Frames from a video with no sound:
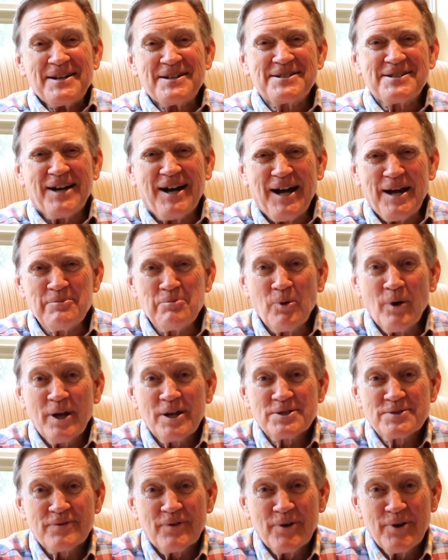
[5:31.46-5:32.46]
time
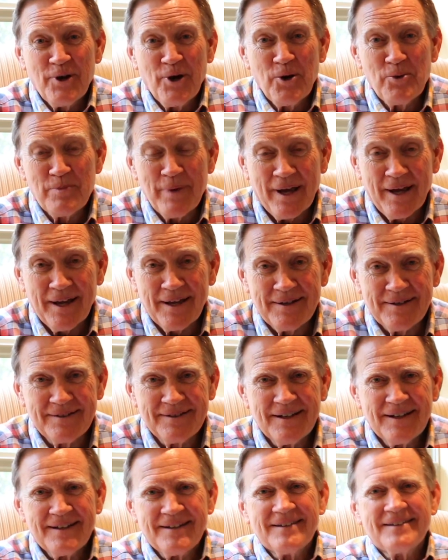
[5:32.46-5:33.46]
waits for no man,
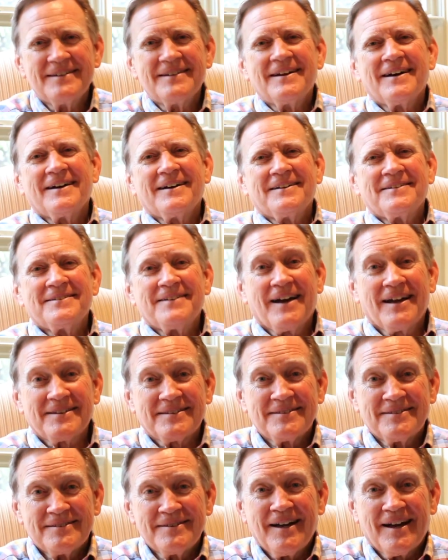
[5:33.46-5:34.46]

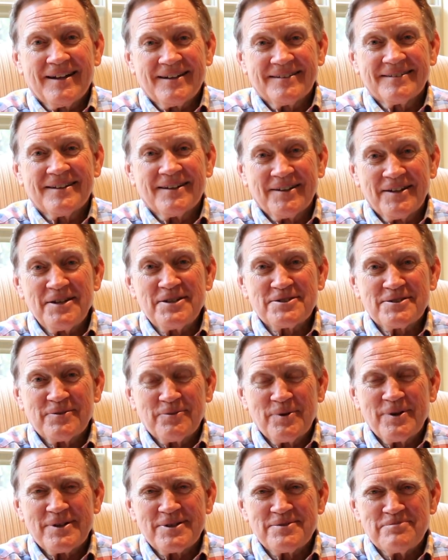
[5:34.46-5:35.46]
not the least
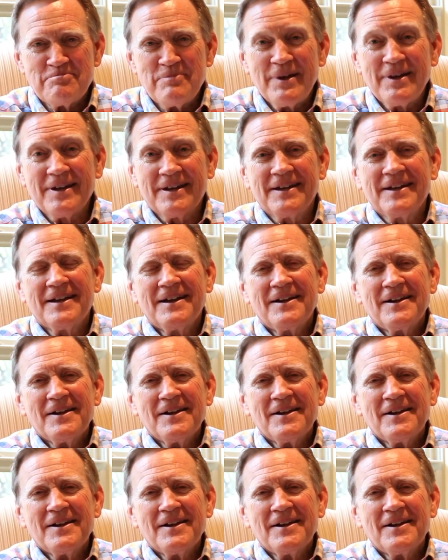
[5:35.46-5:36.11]
of which me.